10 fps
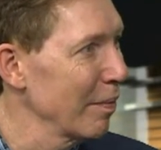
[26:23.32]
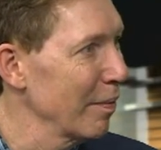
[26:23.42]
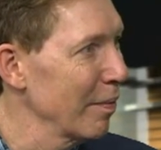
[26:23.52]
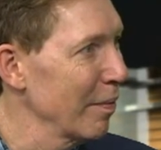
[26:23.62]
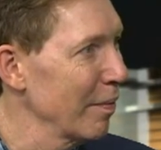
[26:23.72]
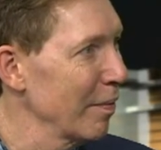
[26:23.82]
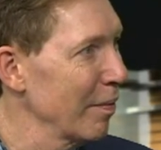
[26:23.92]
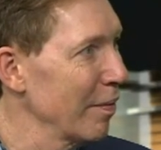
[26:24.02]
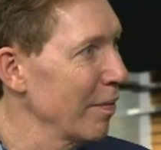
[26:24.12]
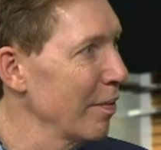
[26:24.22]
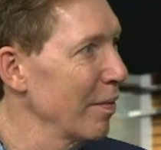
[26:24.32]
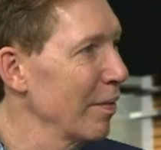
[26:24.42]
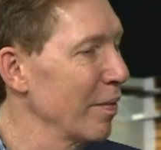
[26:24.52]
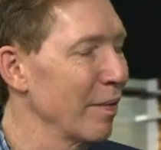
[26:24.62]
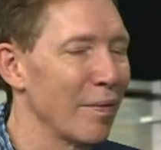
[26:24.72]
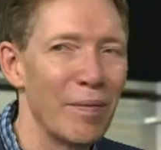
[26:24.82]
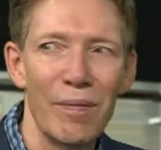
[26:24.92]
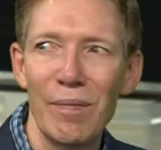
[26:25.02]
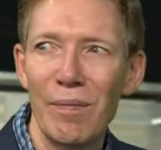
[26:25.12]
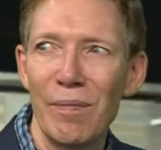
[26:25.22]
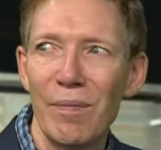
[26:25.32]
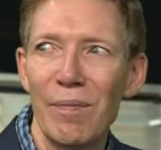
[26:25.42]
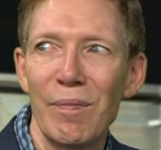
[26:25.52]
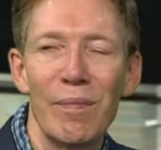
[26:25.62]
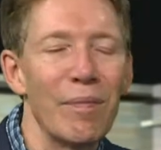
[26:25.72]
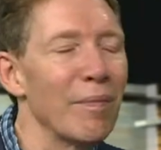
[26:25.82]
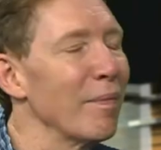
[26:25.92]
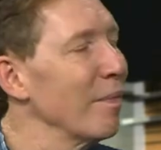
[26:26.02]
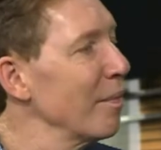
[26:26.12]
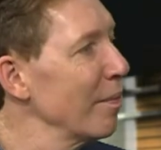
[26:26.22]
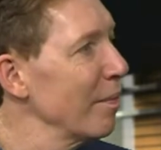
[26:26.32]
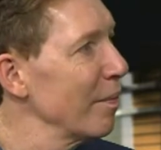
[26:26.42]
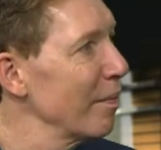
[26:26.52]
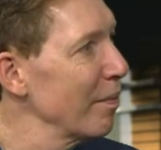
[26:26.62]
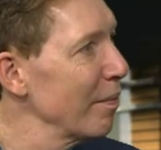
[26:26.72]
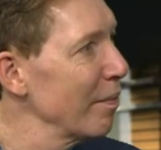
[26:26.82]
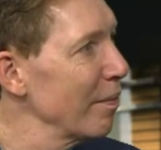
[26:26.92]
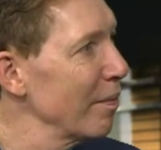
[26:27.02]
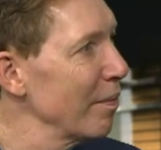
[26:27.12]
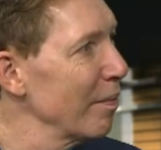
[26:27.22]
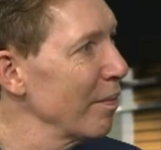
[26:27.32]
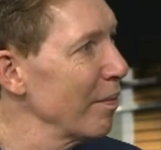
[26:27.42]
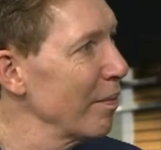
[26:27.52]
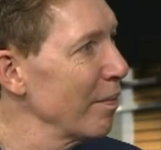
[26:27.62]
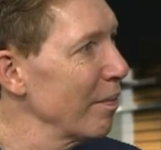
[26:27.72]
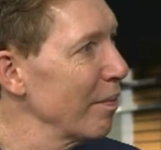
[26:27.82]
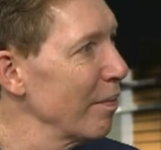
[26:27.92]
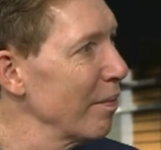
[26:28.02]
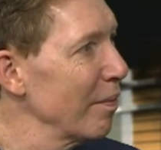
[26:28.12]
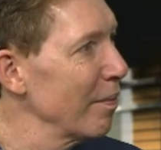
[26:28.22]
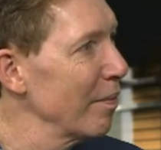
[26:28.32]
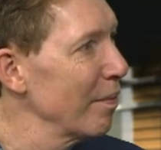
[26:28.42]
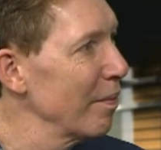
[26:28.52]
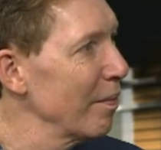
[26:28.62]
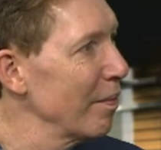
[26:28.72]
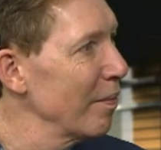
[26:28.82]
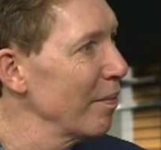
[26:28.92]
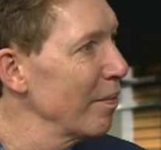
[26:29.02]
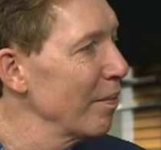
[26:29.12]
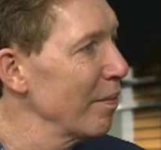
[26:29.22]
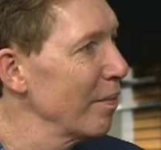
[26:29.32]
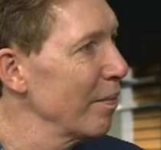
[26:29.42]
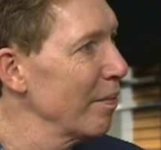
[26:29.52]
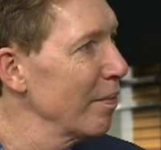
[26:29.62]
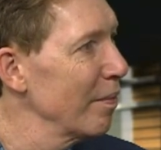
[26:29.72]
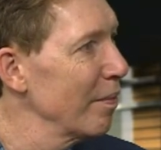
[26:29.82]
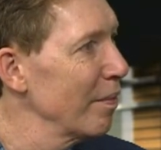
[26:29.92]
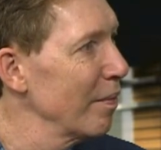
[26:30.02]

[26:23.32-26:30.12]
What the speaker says: The person shown says nothing.